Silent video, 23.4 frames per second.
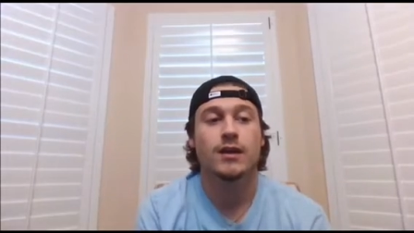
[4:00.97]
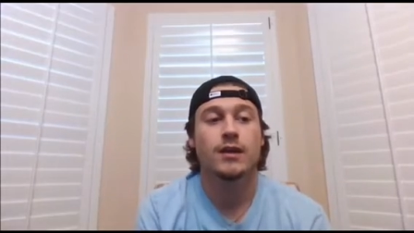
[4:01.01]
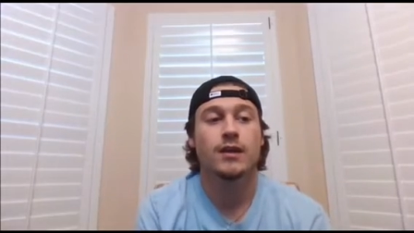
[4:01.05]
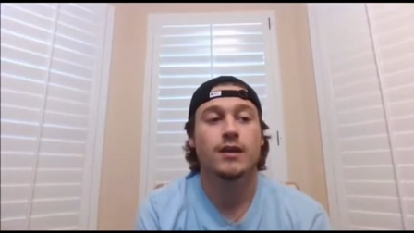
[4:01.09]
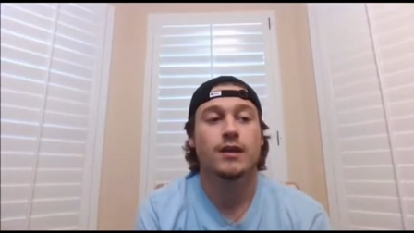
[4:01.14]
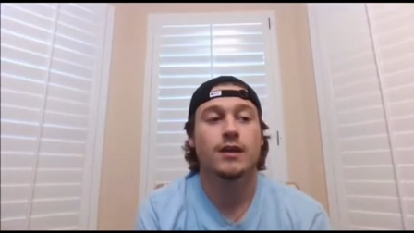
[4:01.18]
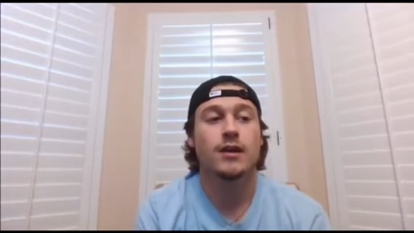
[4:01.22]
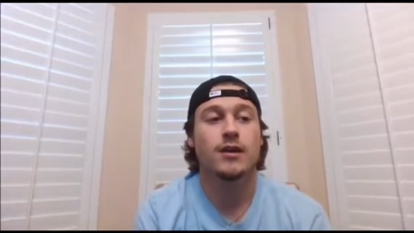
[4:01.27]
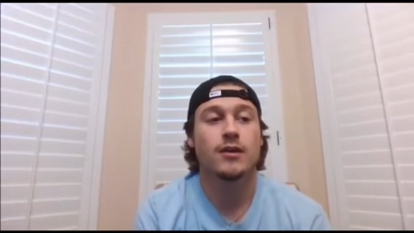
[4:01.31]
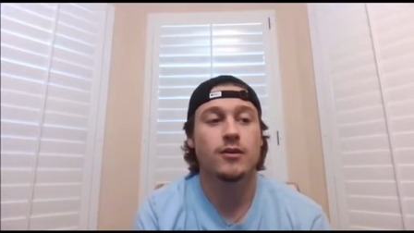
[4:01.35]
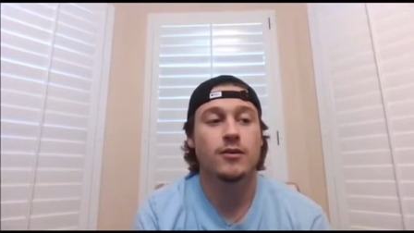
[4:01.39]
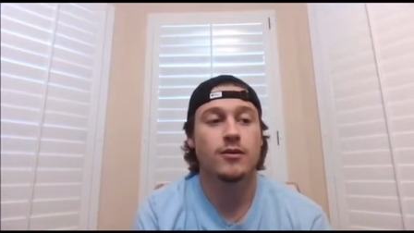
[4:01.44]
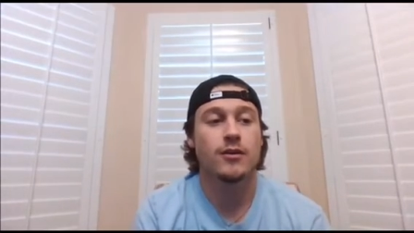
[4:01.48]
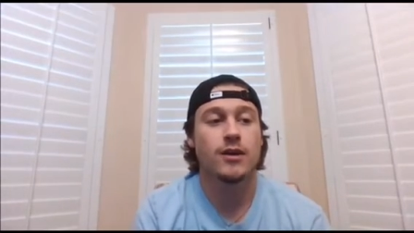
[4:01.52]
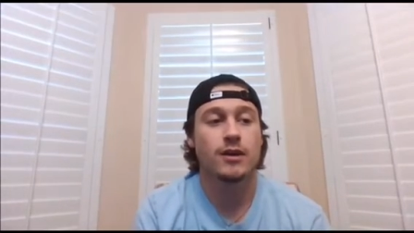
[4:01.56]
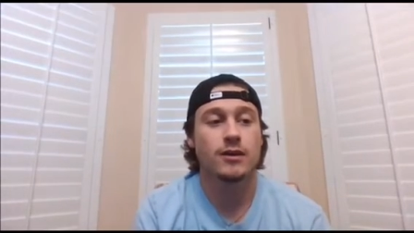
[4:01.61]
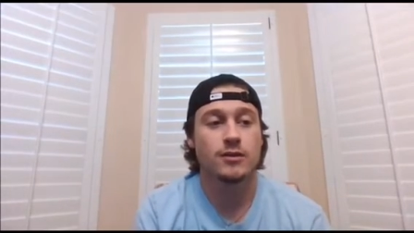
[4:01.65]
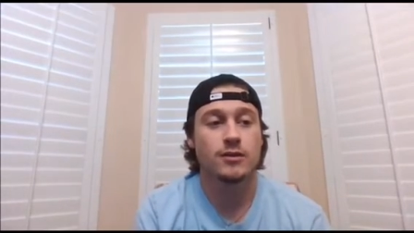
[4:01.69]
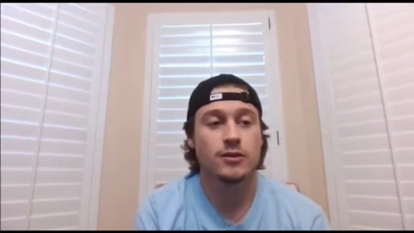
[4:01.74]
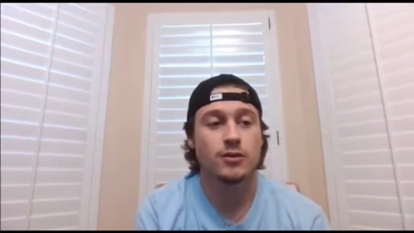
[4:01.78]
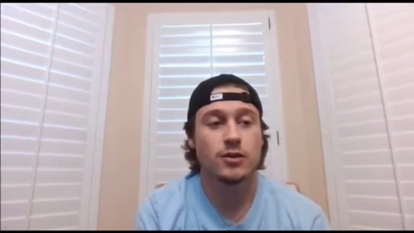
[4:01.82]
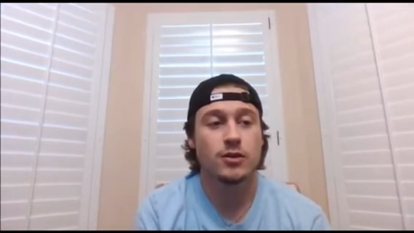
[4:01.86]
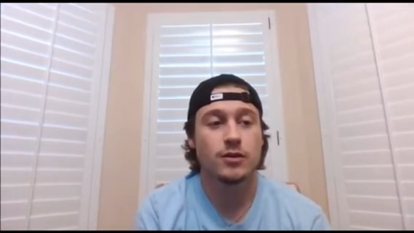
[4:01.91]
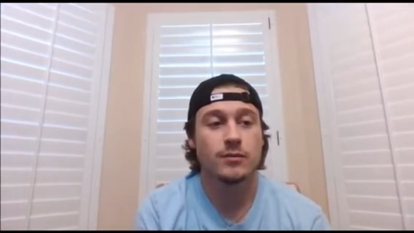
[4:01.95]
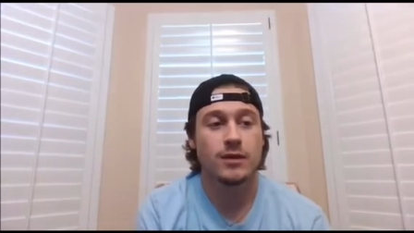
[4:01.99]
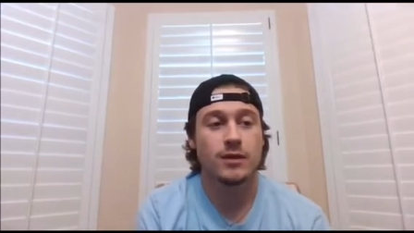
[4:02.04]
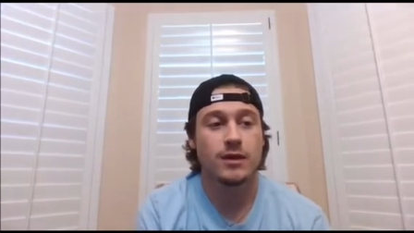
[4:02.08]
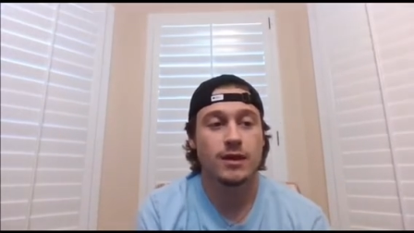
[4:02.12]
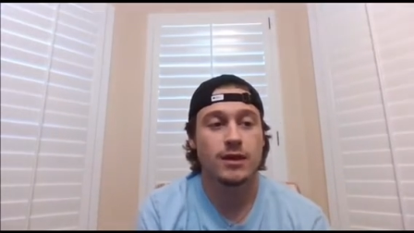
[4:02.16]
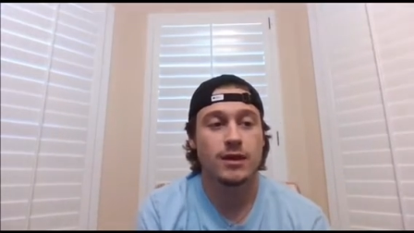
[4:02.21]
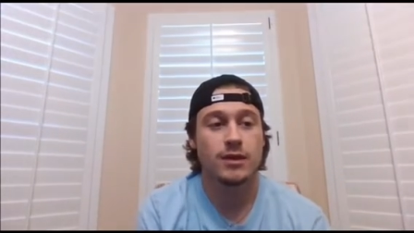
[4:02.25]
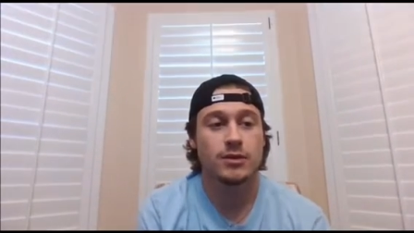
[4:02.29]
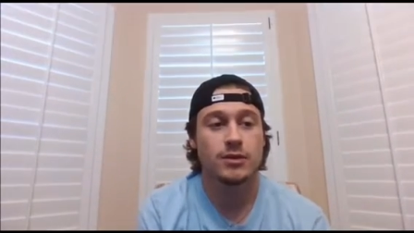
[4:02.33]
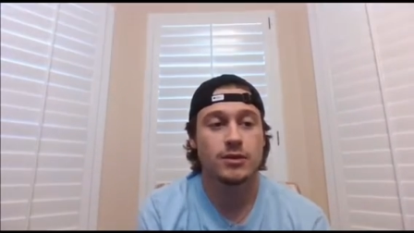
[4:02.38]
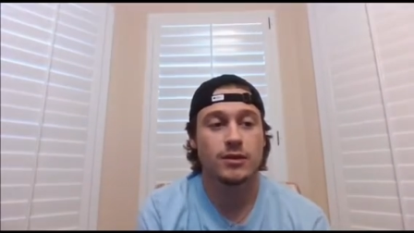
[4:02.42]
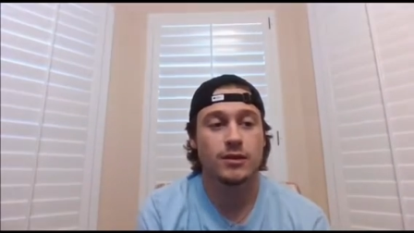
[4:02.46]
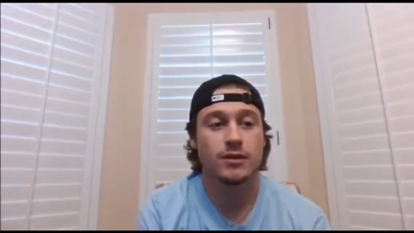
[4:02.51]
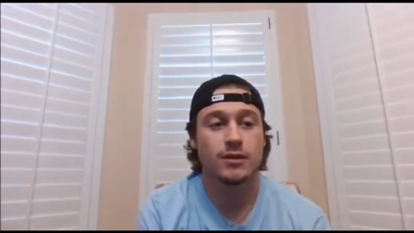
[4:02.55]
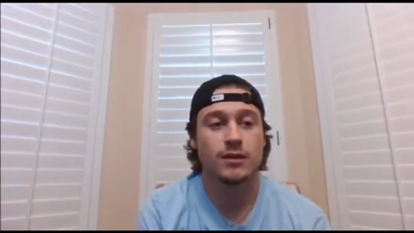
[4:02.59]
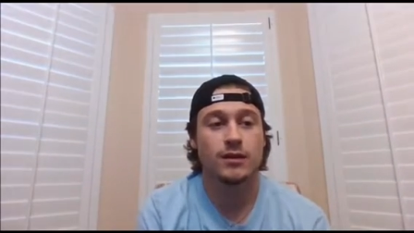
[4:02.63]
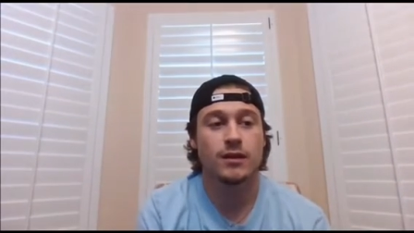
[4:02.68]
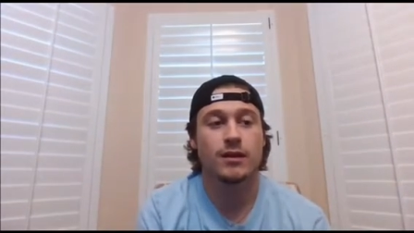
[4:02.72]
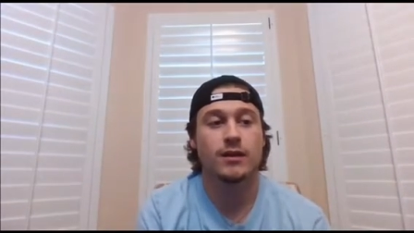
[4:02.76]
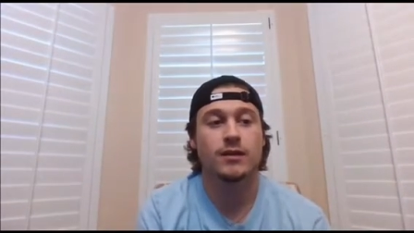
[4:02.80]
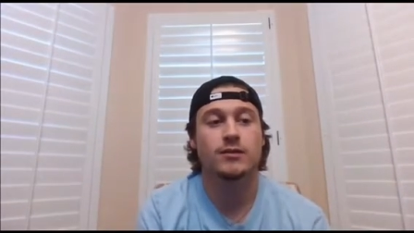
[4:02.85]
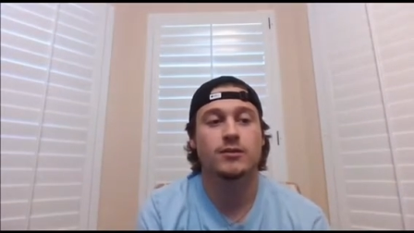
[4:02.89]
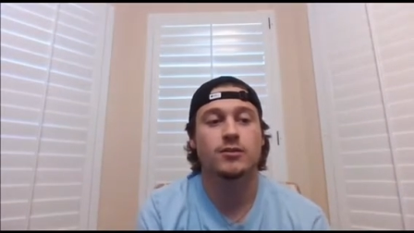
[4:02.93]
counteract discrimination,
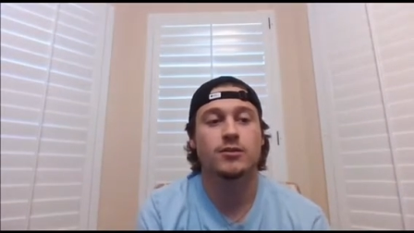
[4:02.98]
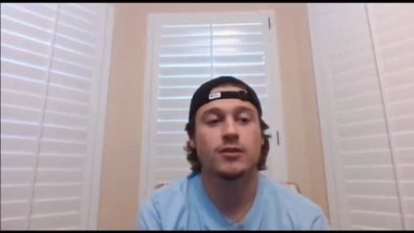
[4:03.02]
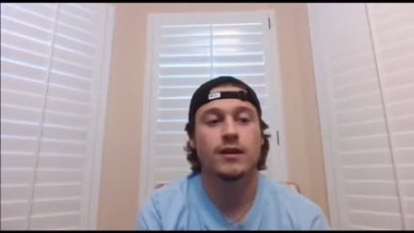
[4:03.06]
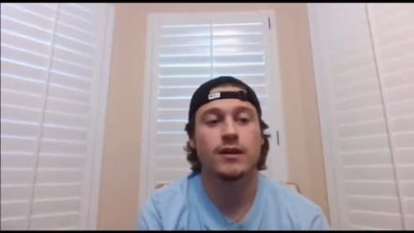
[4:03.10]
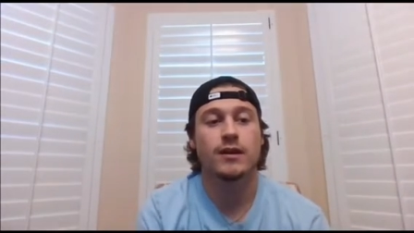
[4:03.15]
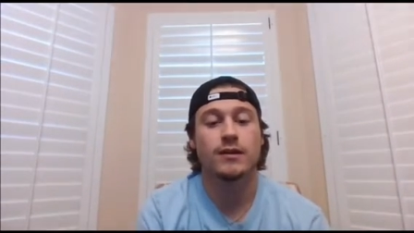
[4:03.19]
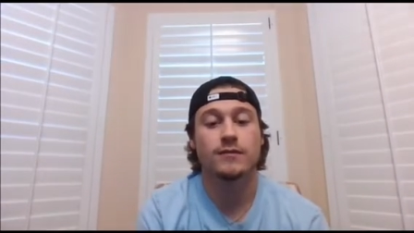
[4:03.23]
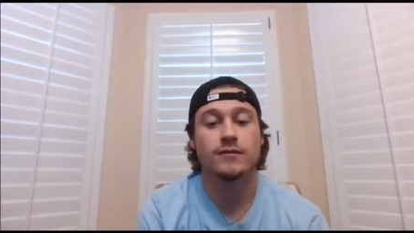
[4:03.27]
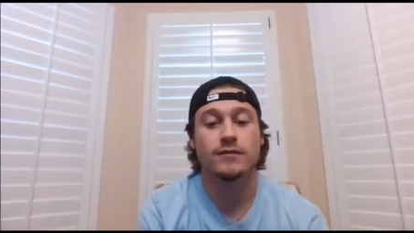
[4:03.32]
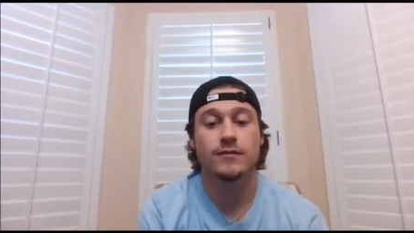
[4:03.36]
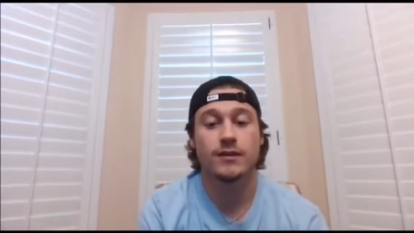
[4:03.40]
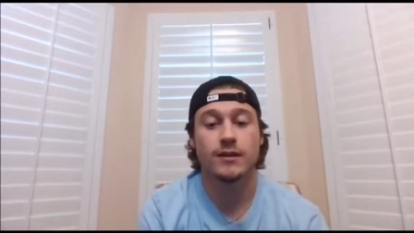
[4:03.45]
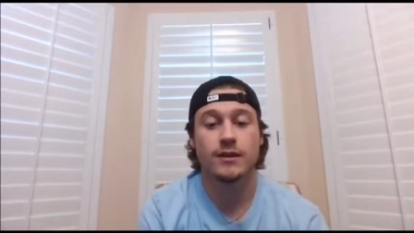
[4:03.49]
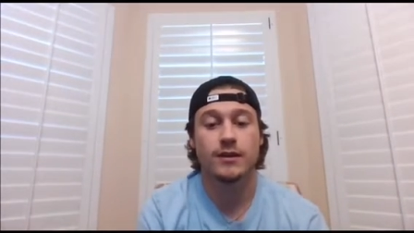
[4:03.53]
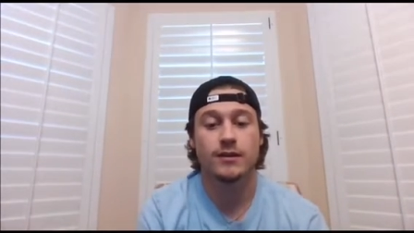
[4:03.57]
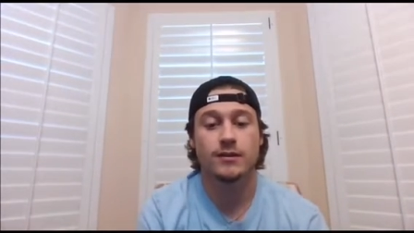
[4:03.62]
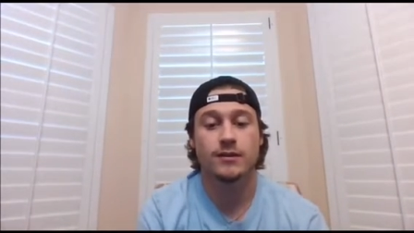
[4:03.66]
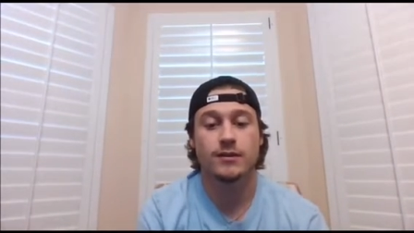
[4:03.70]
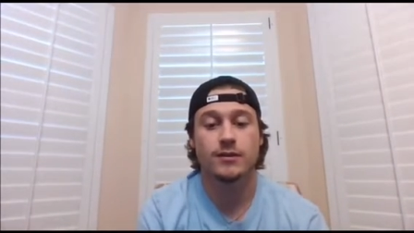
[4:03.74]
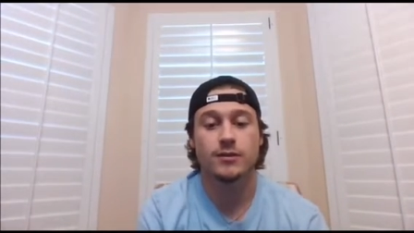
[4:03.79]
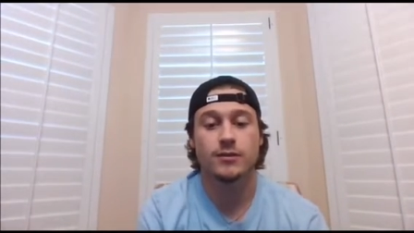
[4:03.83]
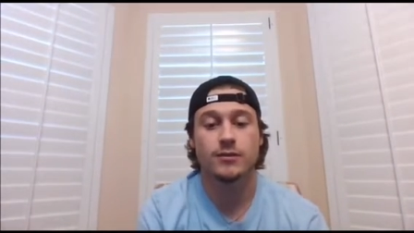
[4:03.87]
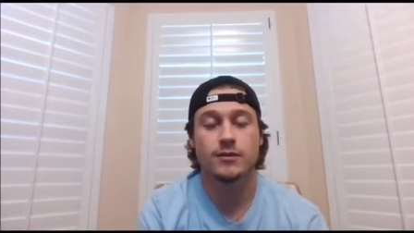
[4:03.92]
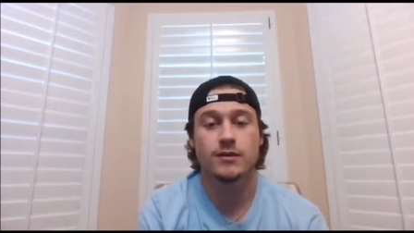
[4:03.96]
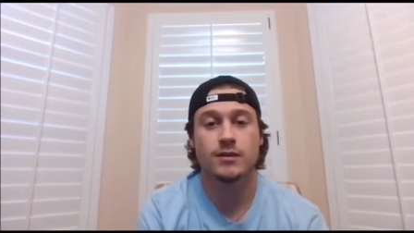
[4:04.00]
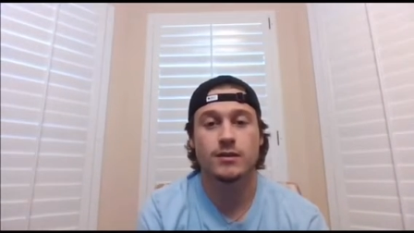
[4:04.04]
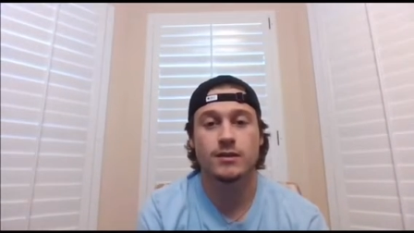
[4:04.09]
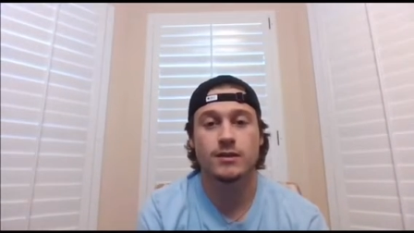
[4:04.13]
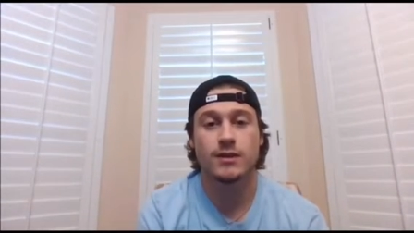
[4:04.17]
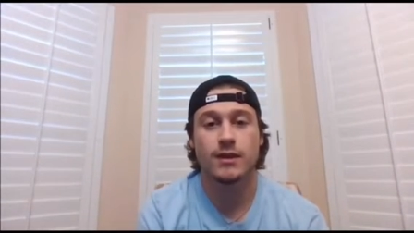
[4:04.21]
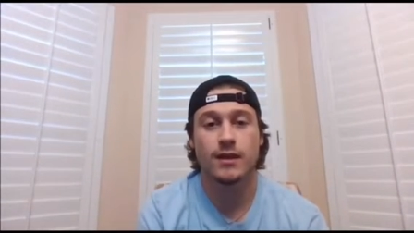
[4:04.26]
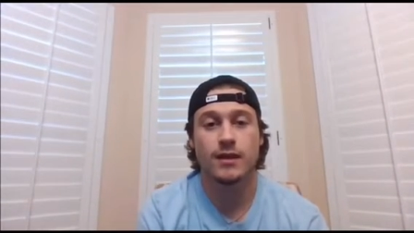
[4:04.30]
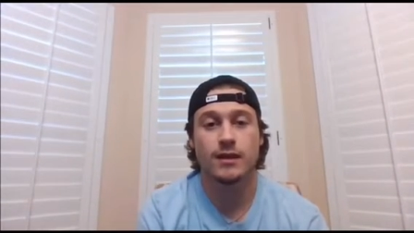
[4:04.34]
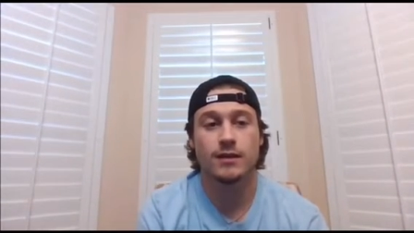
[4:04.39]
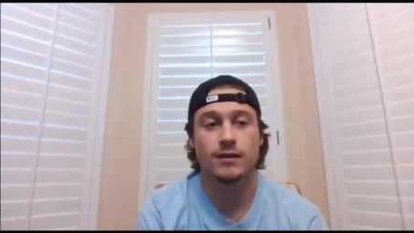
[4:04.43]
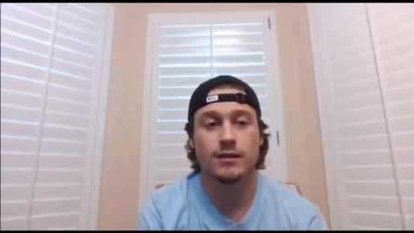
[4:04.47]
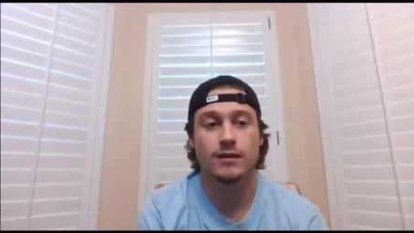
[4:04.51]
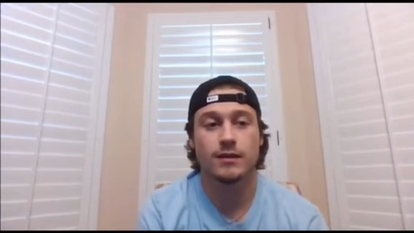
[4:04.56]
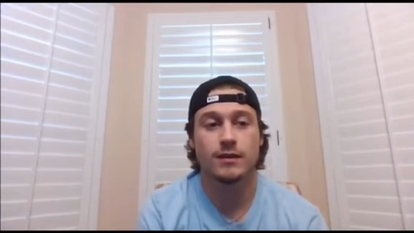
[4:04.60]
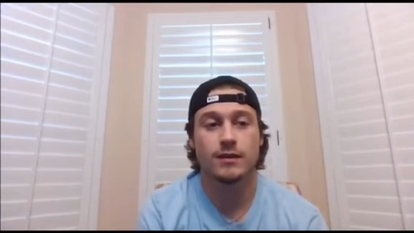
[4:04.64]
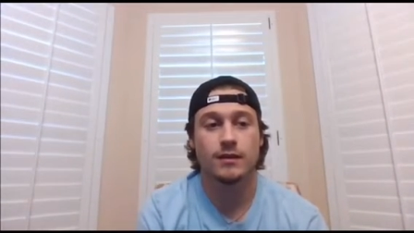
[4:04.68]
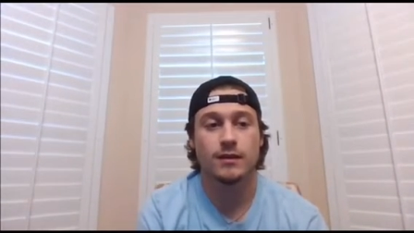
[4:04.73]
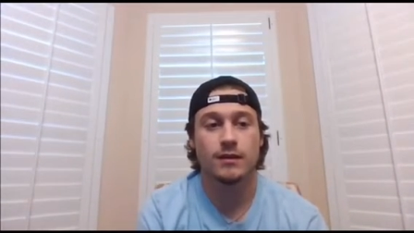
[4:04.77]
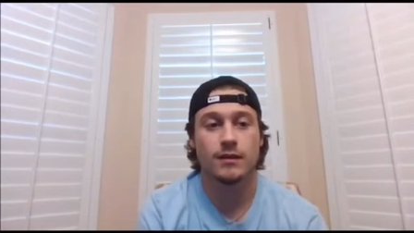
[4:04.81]
and try to fit into society.